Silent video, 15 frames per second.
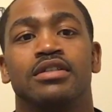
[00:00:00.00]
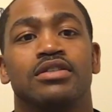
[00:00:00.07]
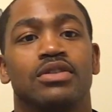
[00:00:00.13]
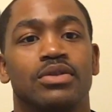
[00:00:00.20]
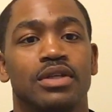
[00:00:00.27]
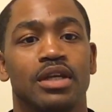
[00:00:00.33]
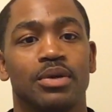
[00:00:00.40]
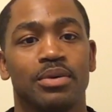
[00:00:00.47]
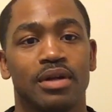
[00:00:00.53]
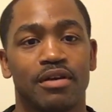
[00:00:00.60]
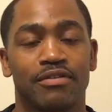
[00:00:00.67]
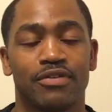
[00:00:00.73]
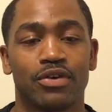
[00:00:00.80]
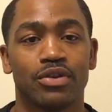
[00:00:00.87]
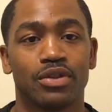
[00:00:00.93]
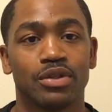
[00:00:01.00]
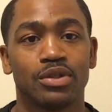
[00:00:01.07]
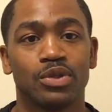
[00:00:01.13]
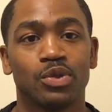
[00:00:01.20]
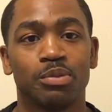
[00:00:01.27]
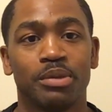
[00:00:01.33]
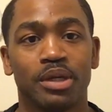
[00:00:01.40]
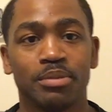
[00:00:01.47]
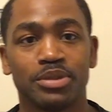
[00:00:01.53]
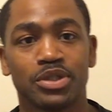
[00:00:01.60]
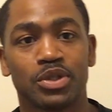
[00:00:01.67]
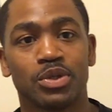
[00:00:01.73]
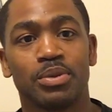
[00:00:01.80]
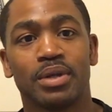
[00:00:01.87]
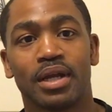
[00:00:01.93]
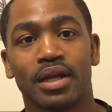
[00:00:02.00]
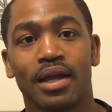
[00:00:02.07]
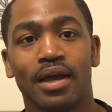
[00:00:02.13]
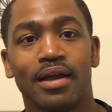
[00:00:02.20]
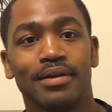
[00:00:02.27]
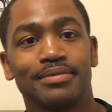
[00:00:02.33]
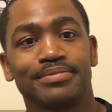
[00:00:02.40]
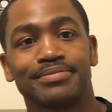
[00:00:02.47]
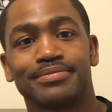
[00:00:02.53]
So yeah, without further ado, man, I'm gonna show you what I got.